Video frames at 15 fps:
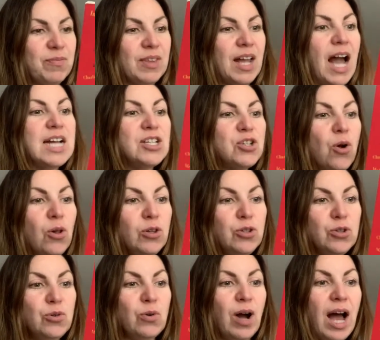I told
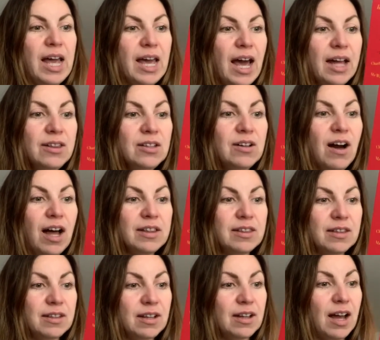you I hadn't got
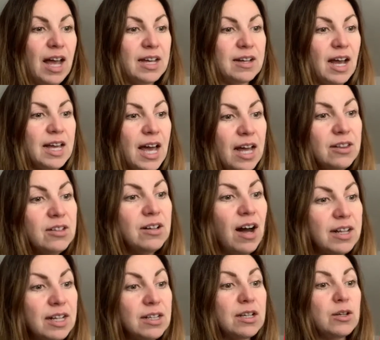
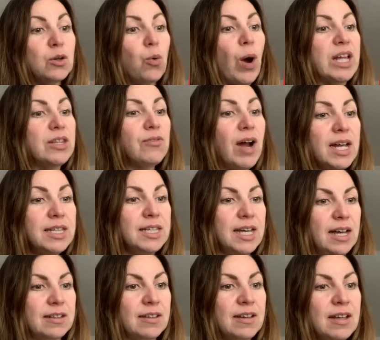it quite right
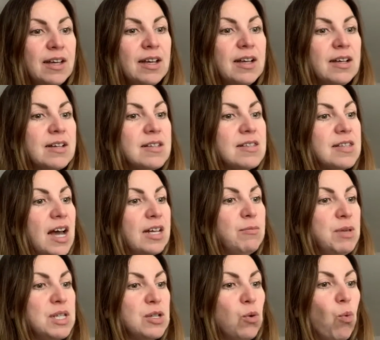yet, sighed
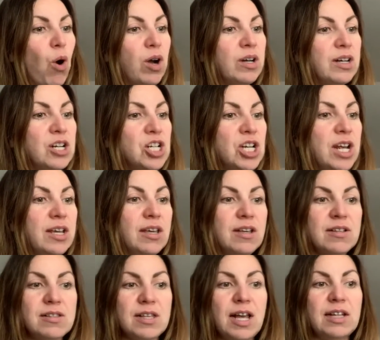Mr. Wonka, shaking
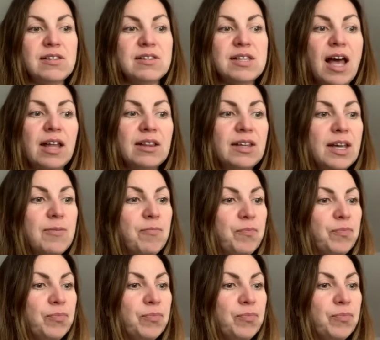his head sadly.